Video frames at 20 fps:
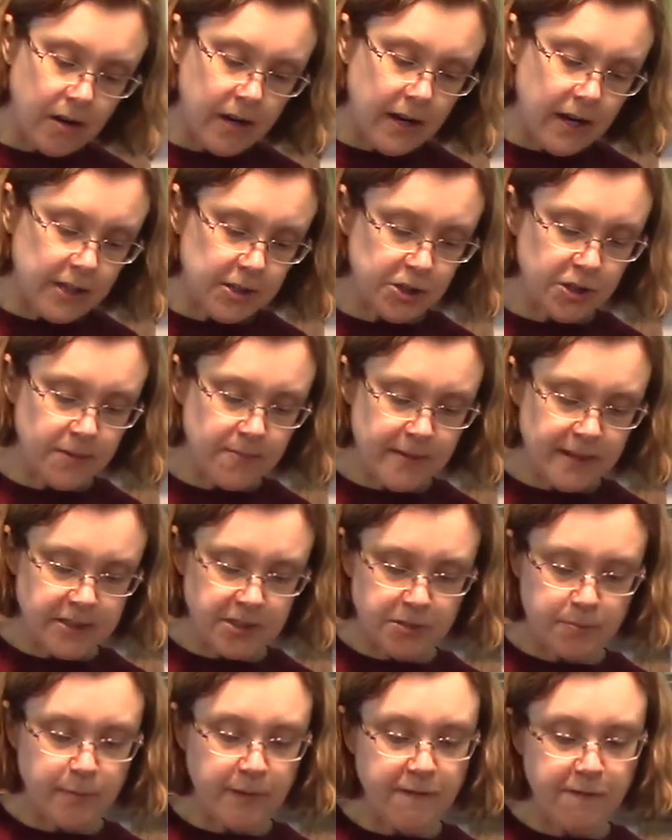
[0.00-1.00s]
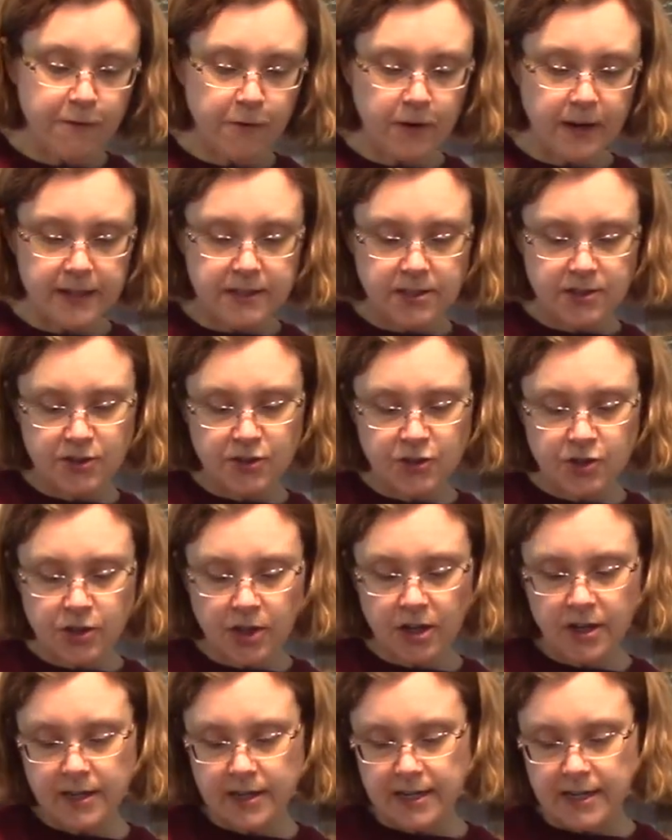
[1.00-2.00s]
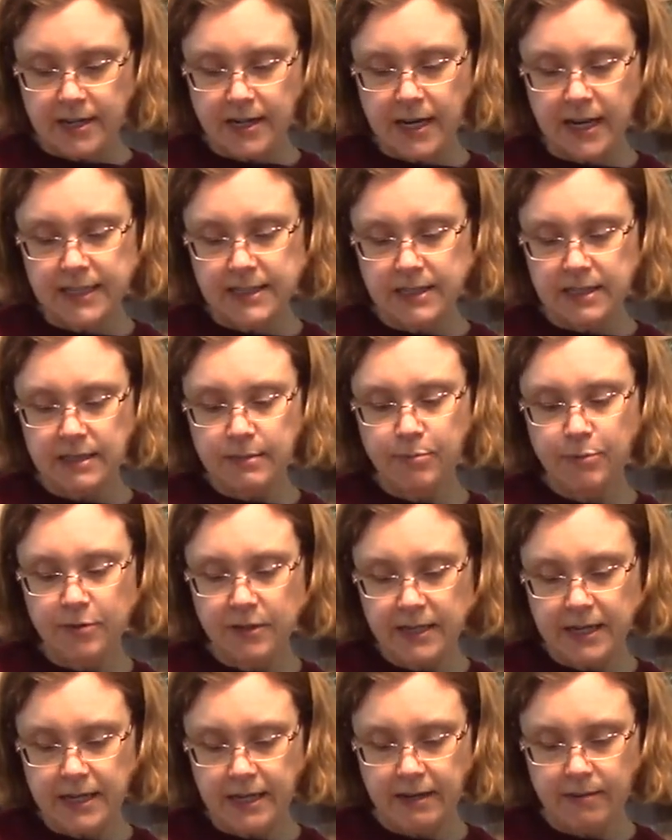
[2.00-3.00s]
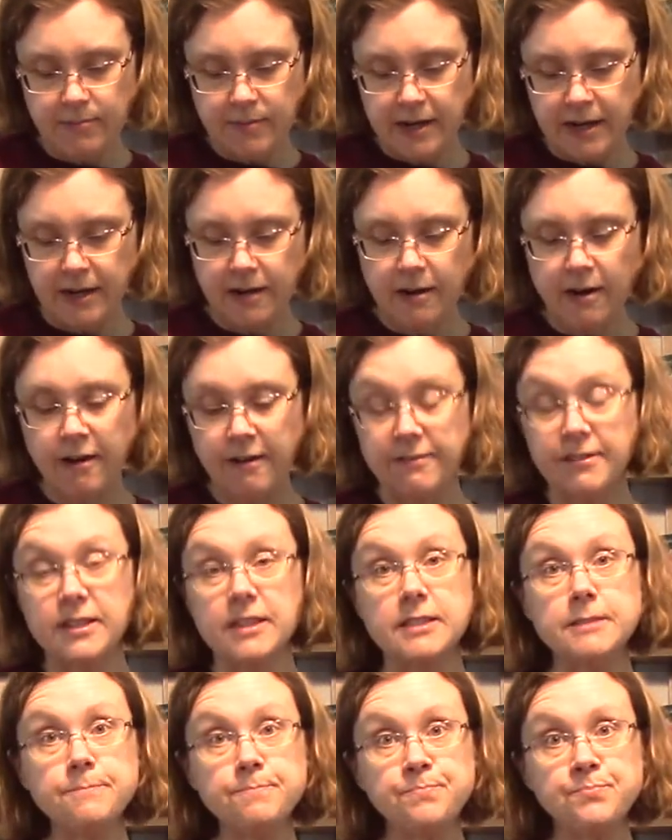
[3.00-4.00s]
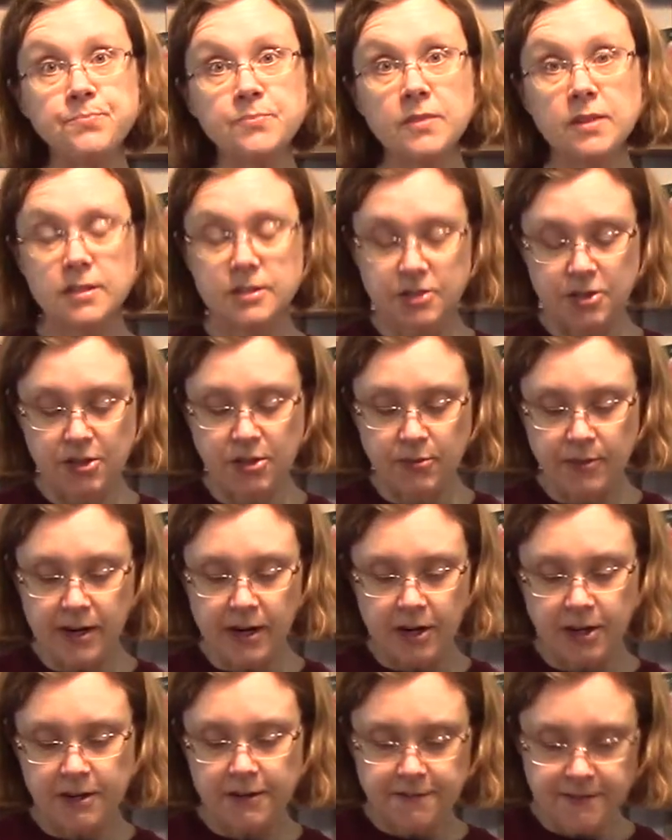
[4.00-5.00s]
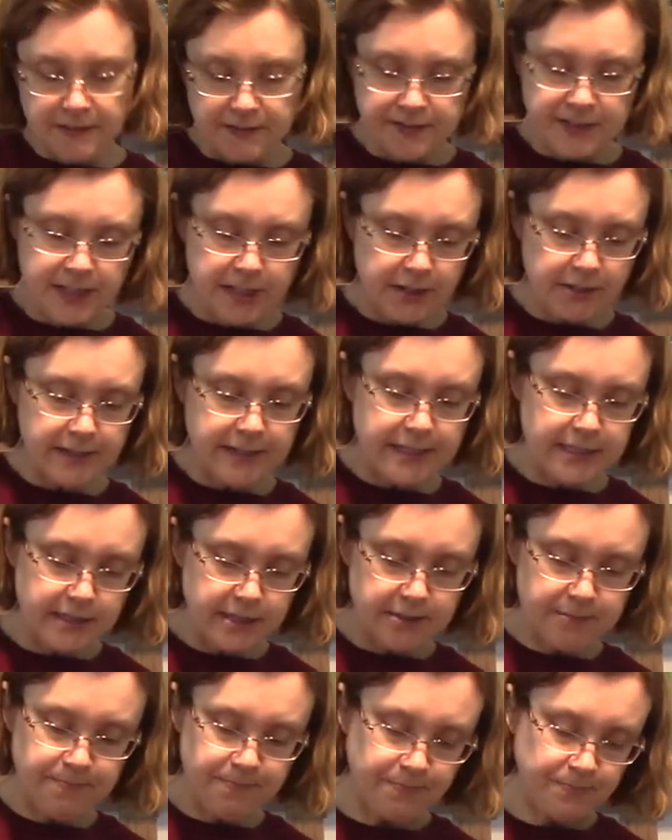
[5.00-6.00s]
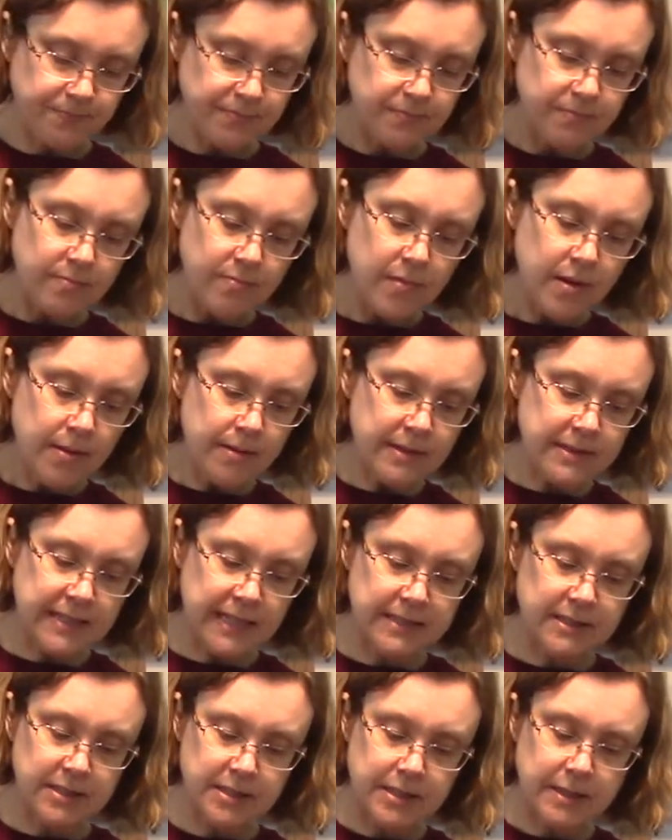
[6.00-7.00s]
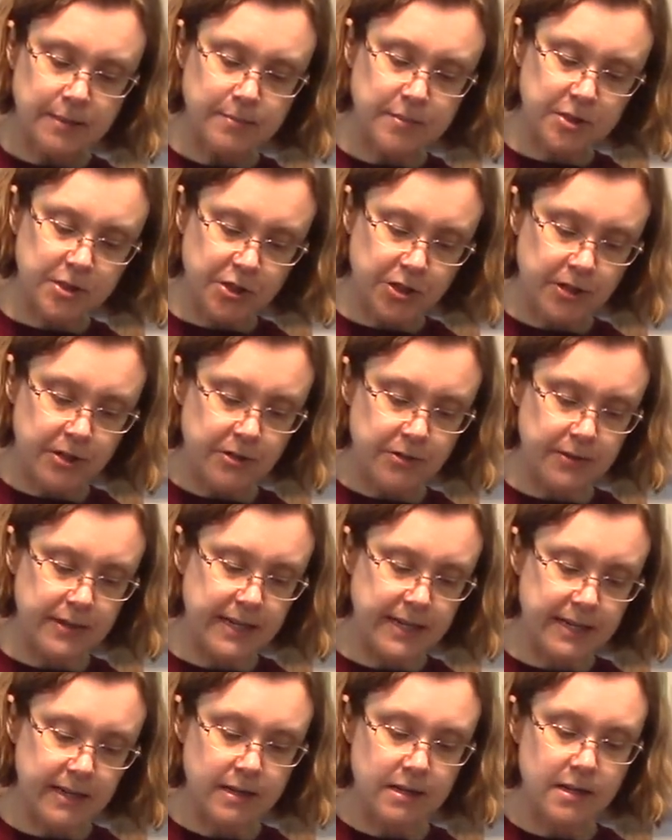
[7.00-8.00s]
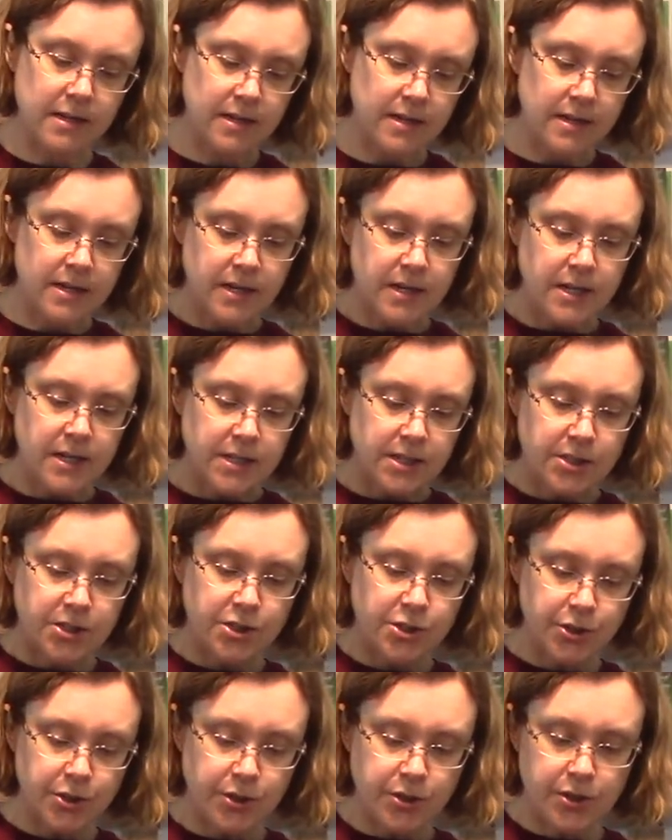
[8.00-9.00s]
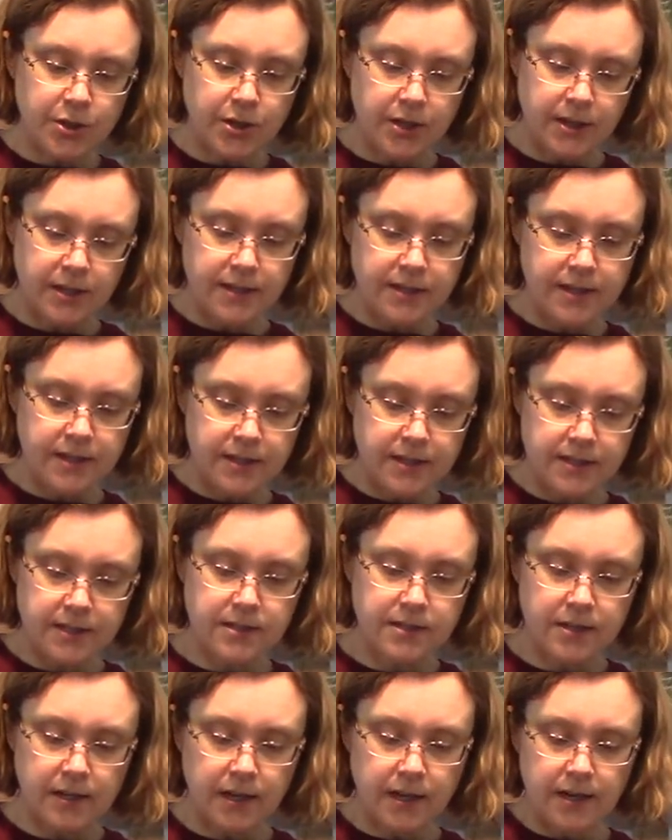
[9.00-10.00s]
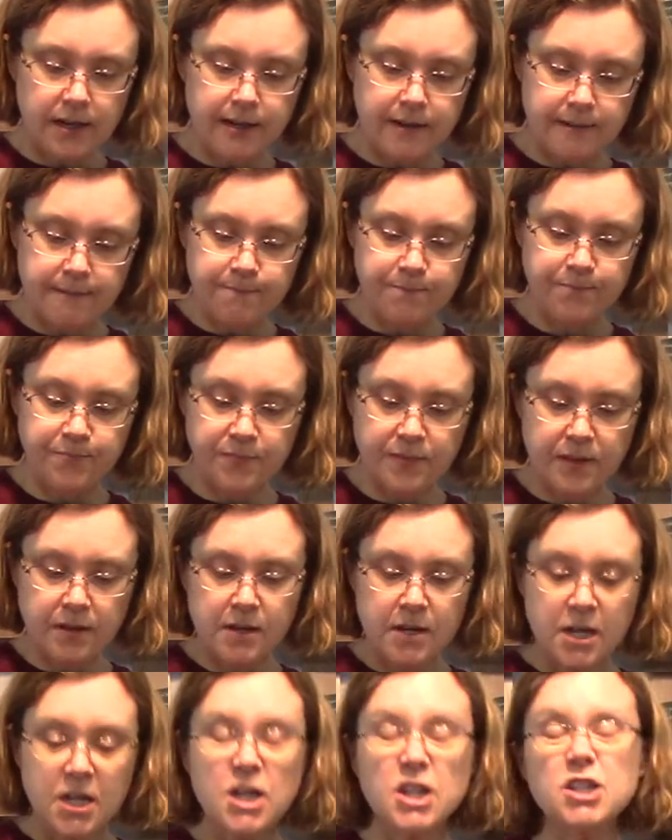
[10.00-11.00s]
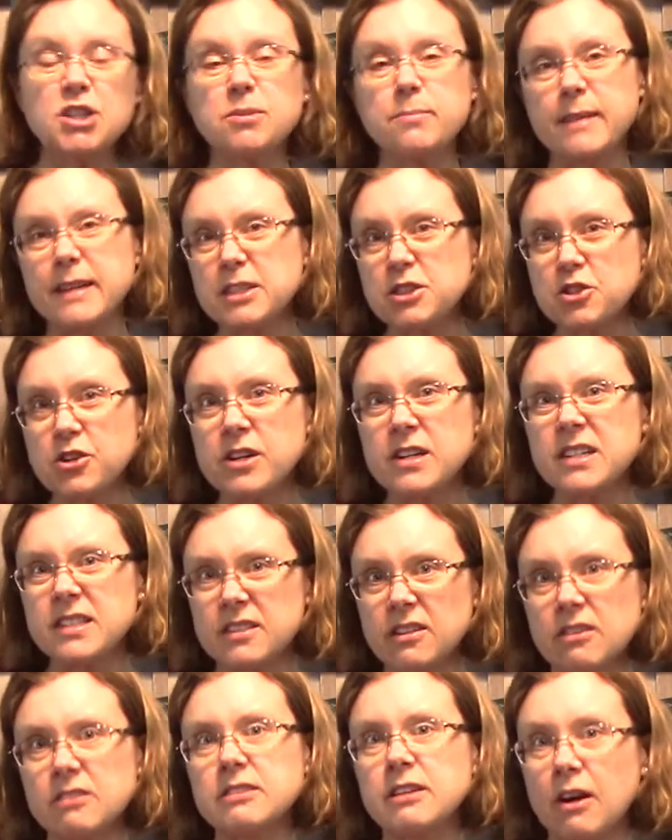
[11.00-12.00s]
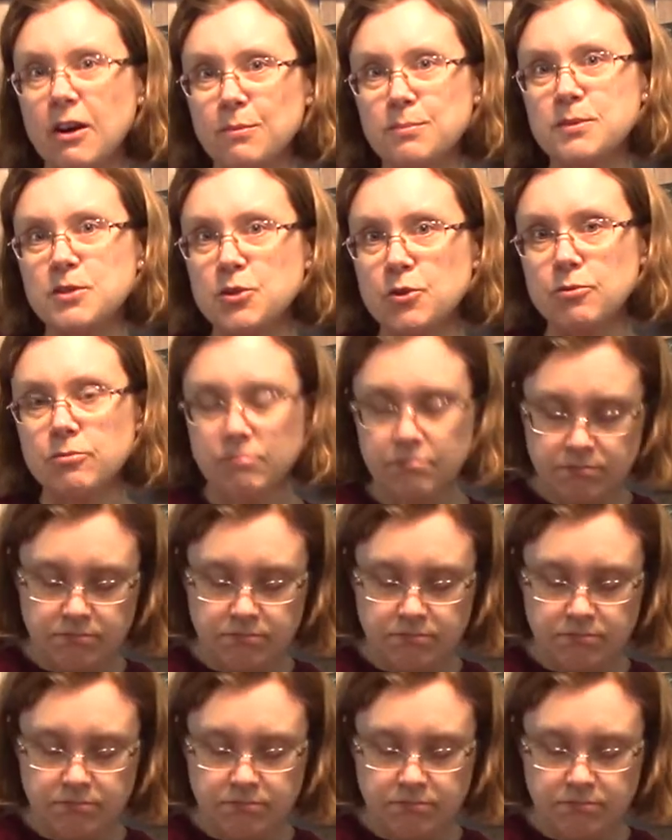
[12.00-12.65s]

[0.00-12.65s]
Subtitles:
I should mention before I started, I did preheat my oven to 350 degrees. That's the temperature you need to cook this. Make sure an adult helps you.